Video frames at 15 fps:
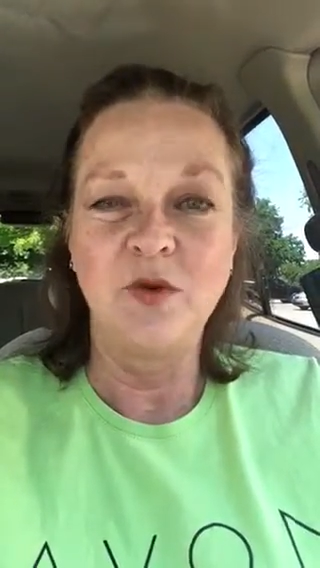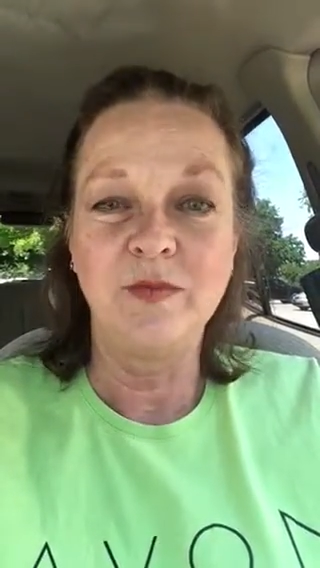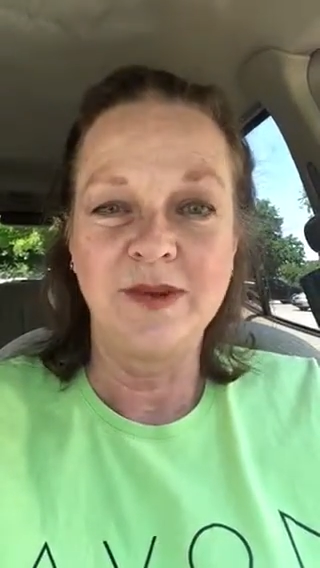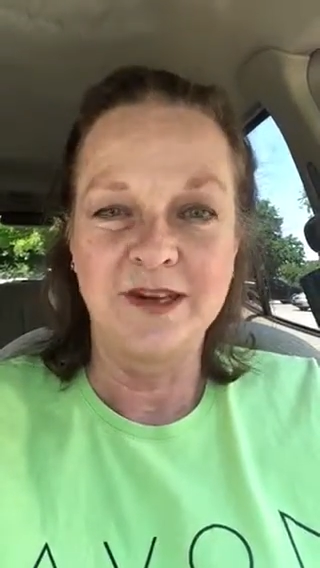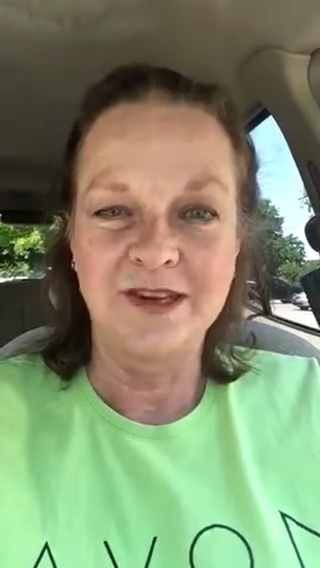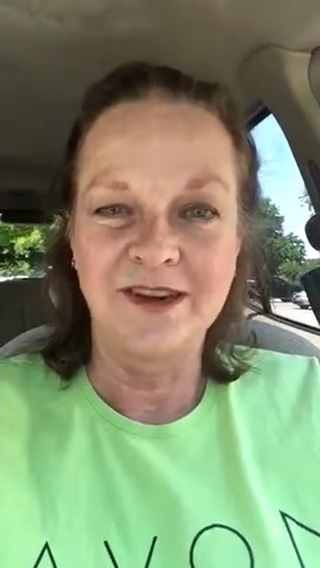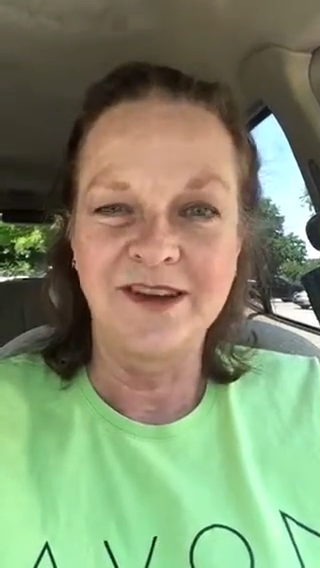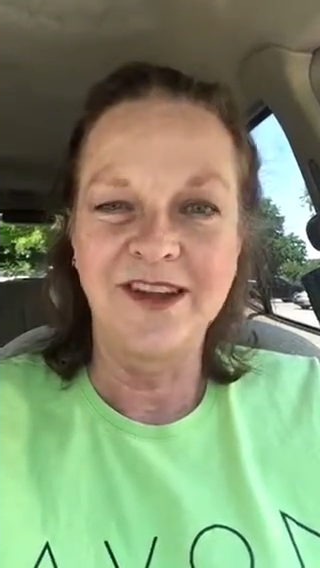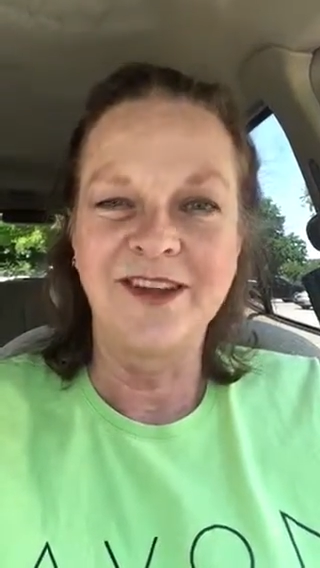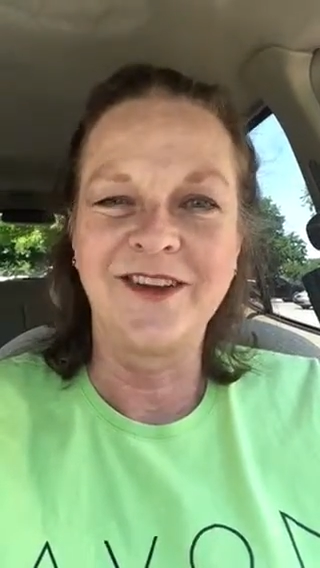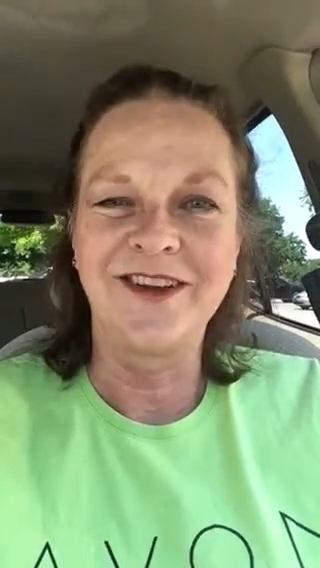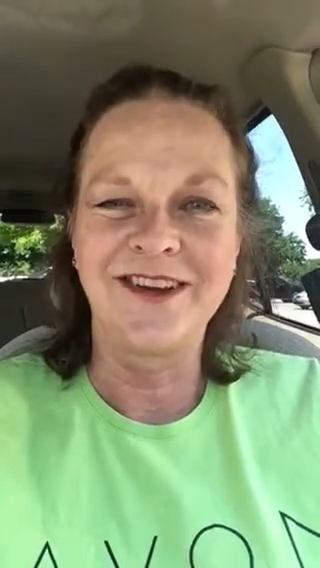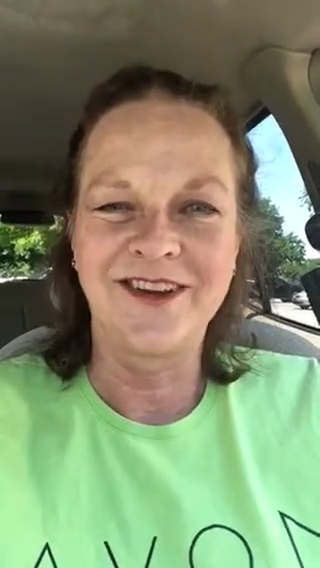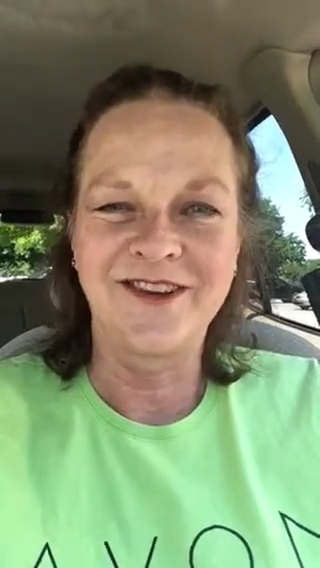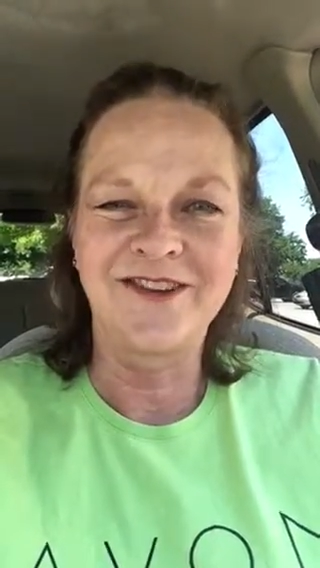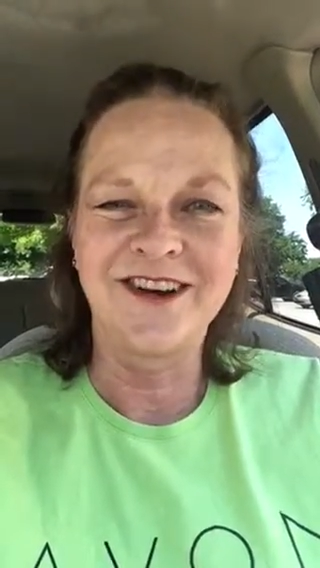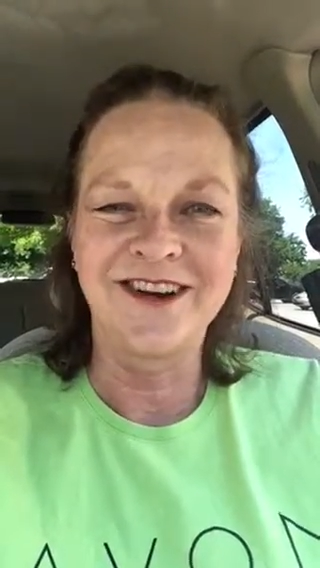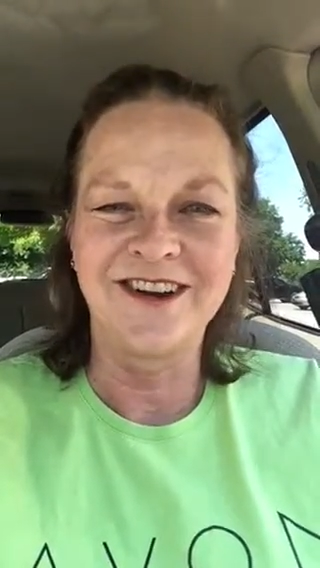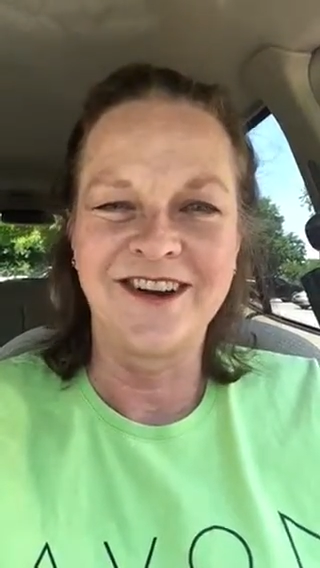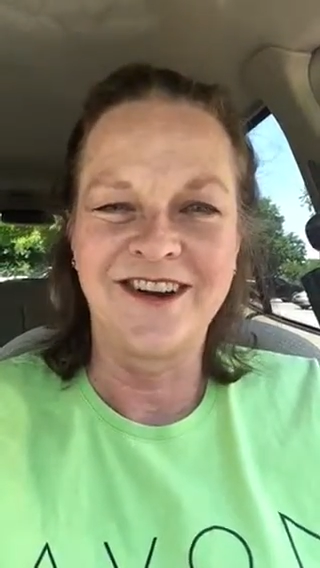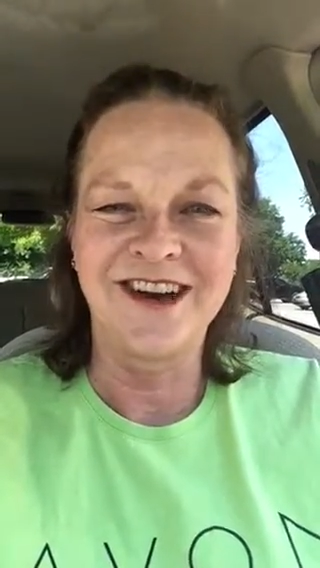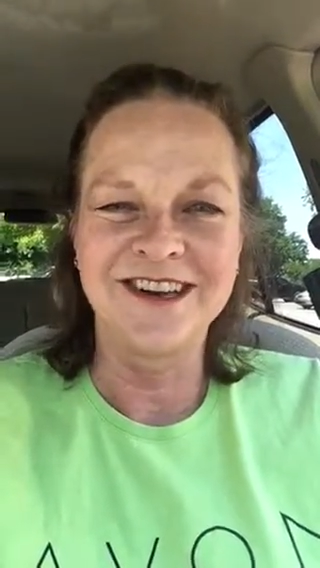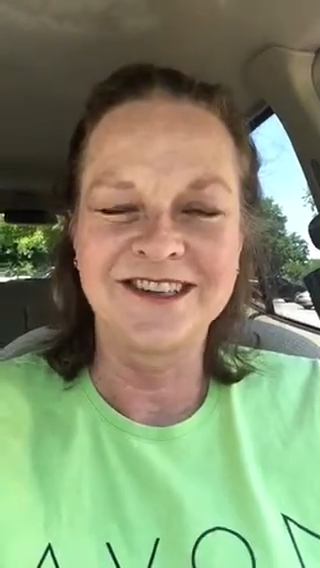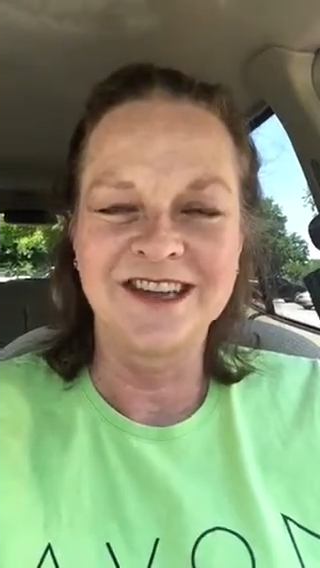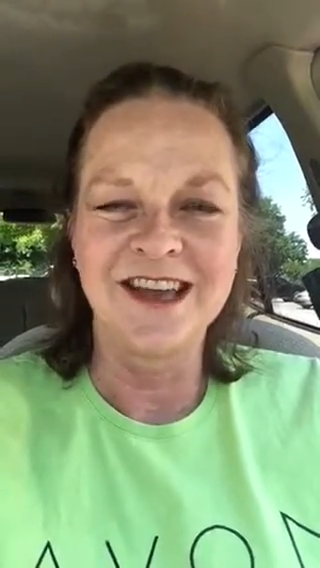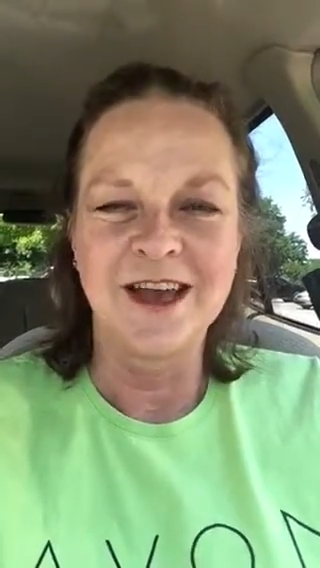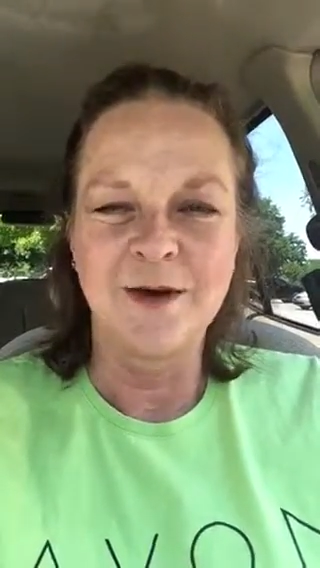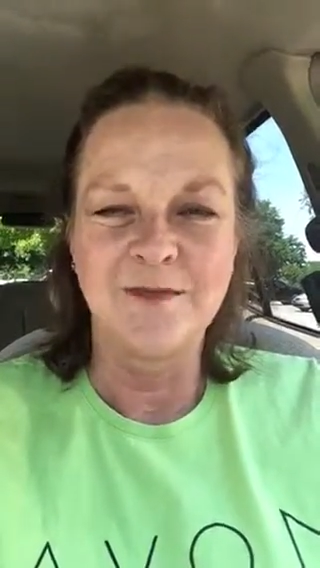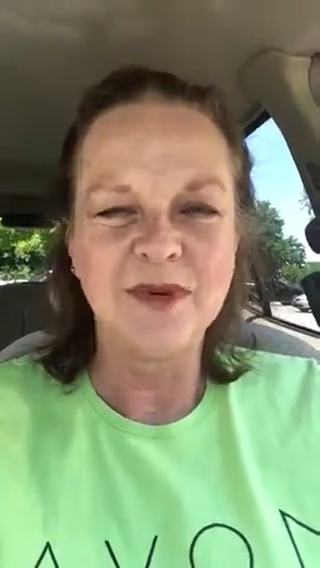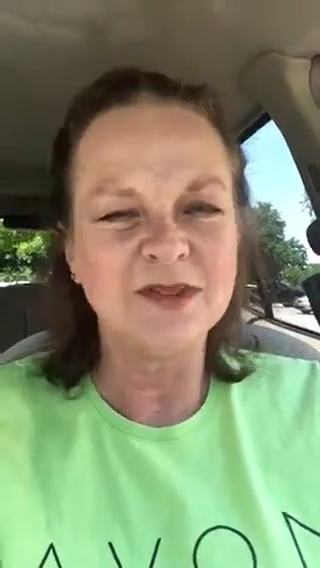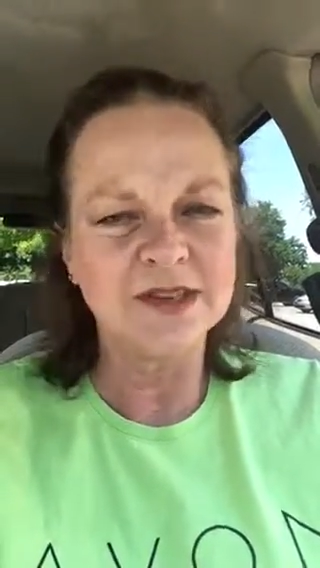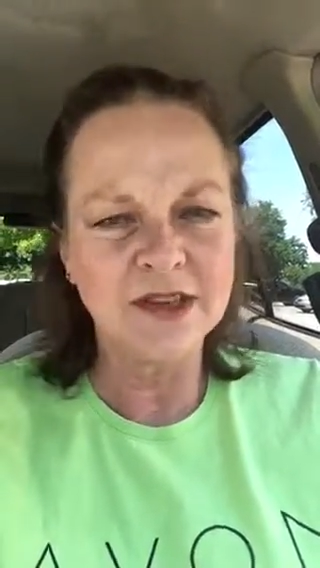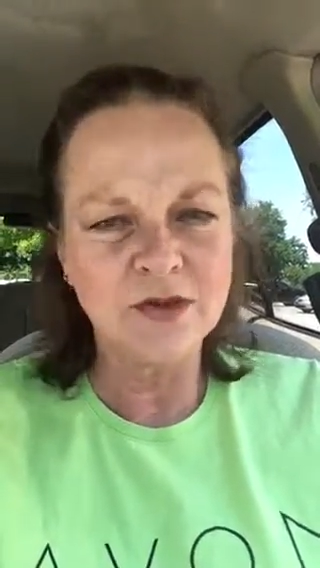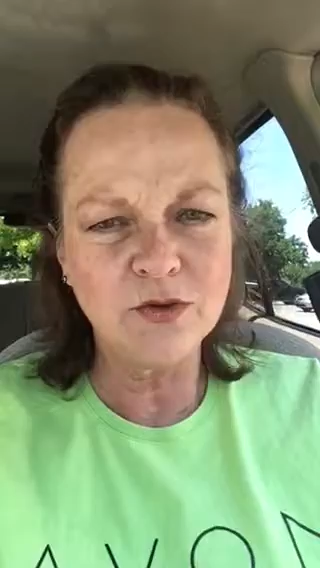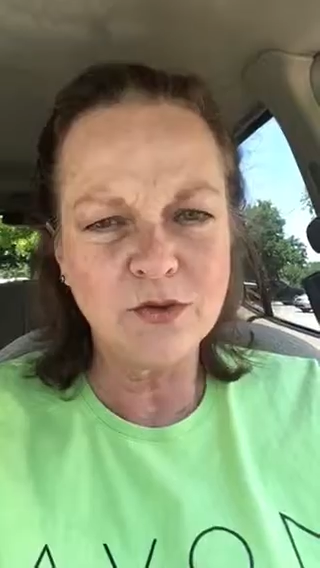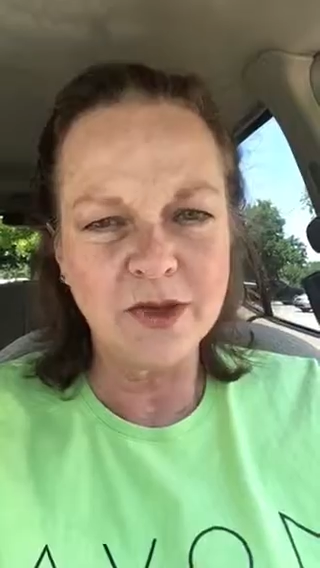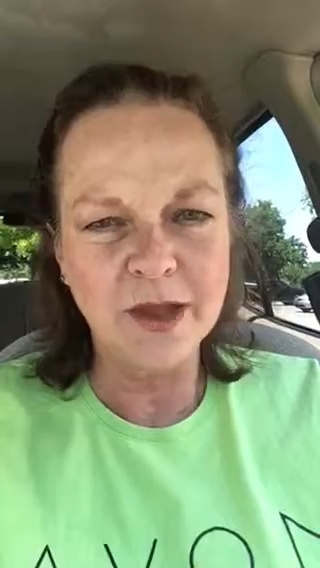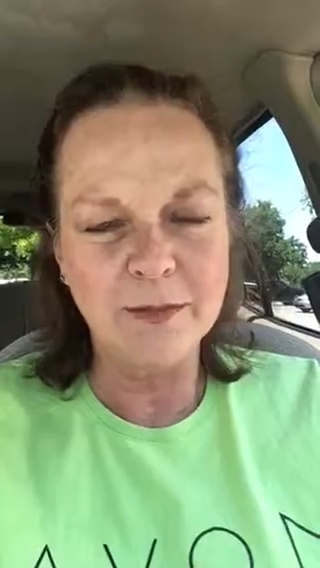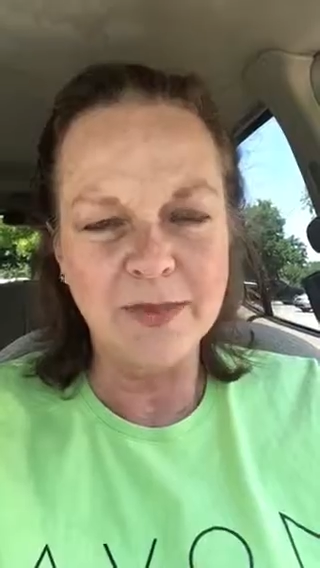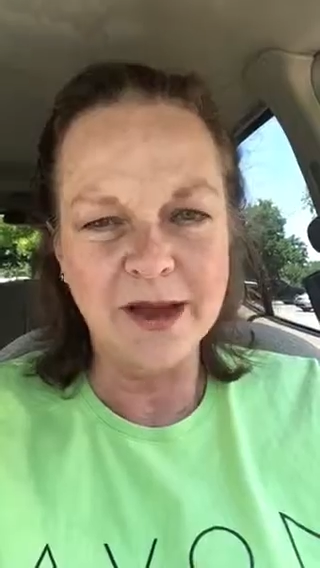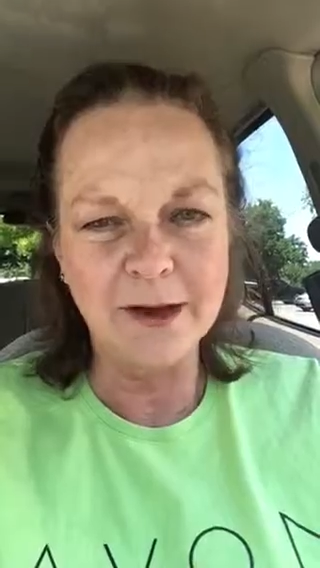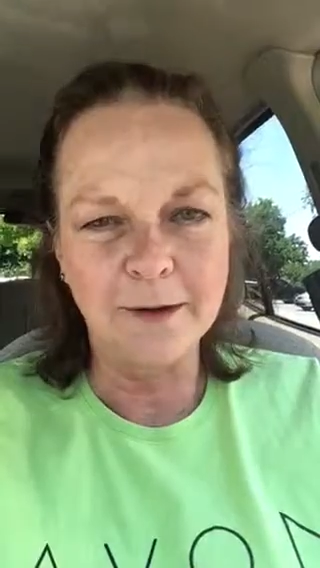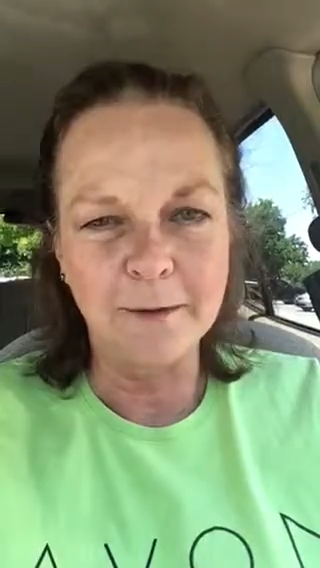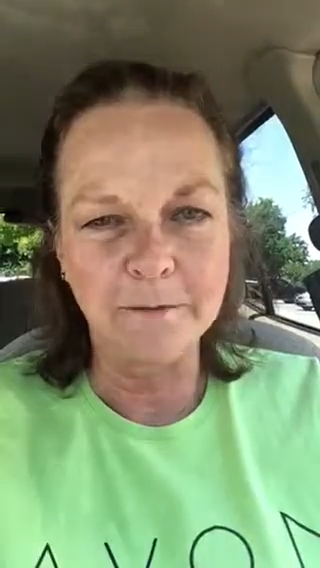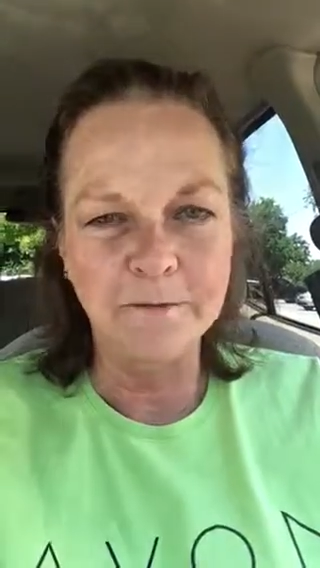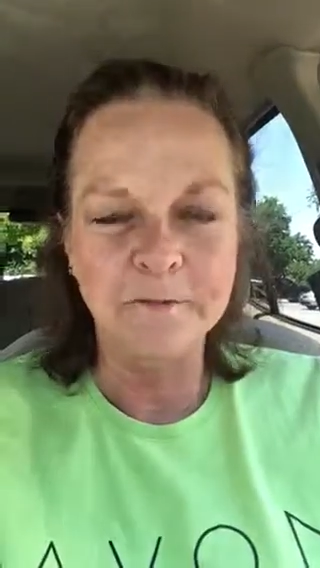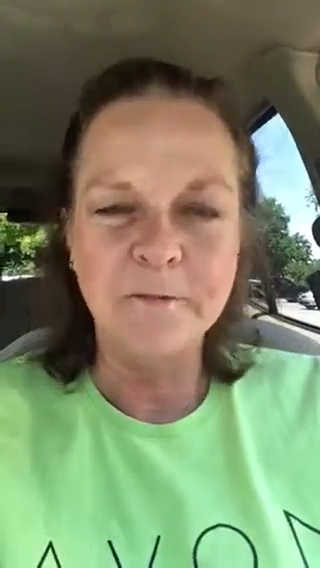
we'll be talking quite a lot, mostly through email,